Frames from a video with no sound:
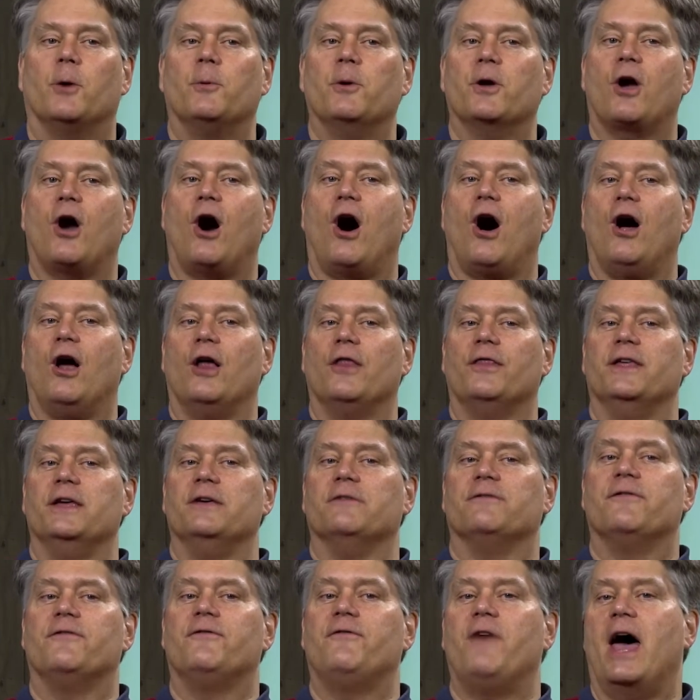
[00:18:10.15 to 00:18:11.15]
we call the
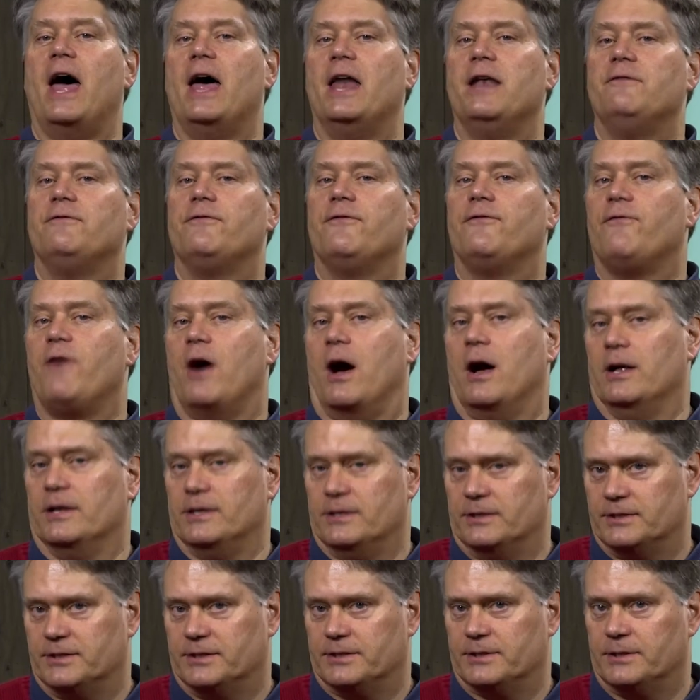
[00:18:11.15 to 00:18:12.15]
Fed
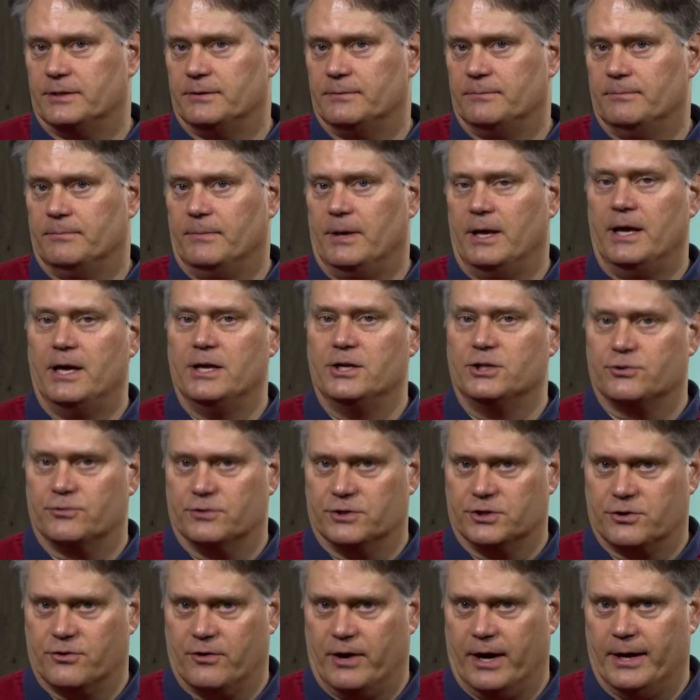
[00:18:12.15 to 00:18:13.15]
funds
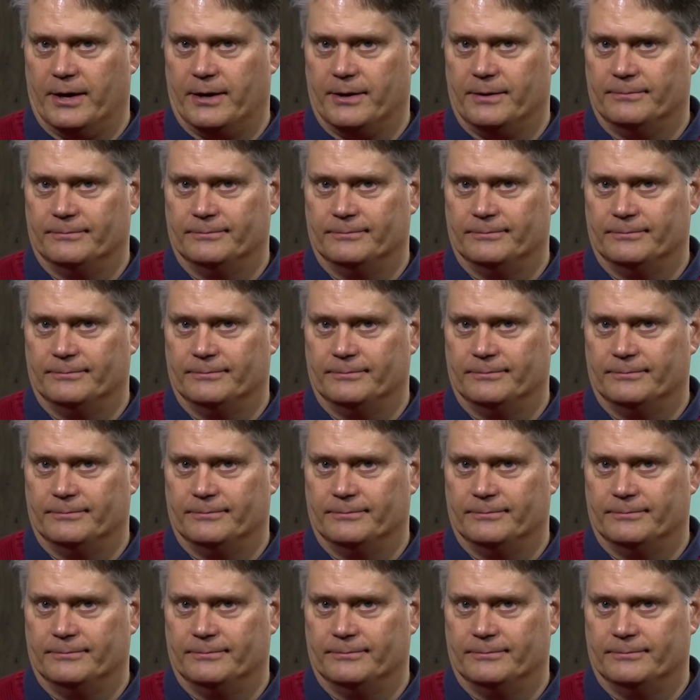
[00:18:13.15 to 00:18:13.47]
interest rate.